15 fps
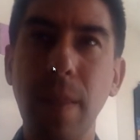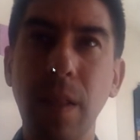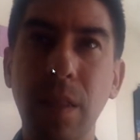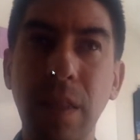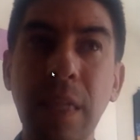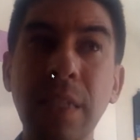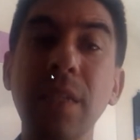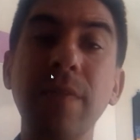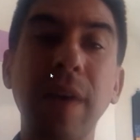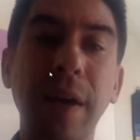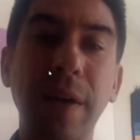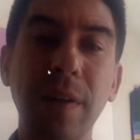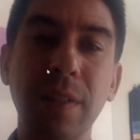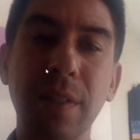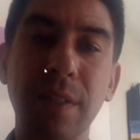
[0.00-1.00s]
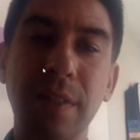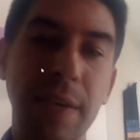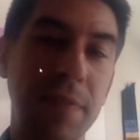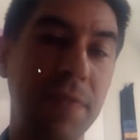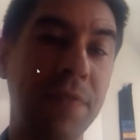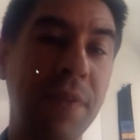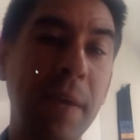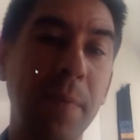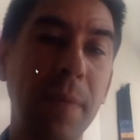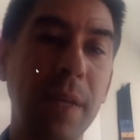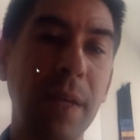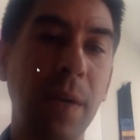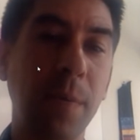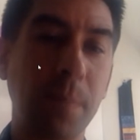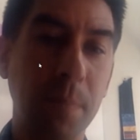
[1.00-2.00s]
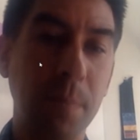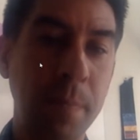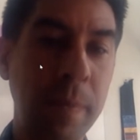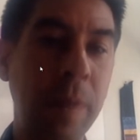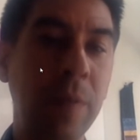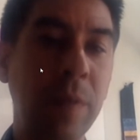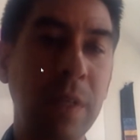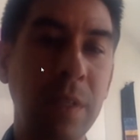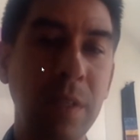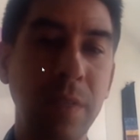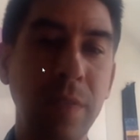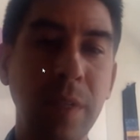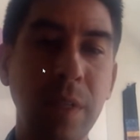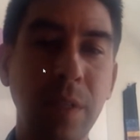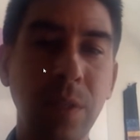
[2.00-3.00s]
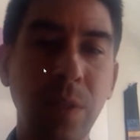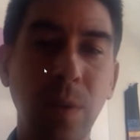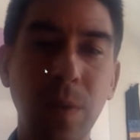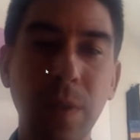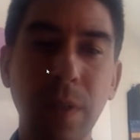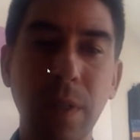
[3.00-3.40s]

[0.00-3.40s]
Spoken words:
lentiviruses, that family, are millions of years old.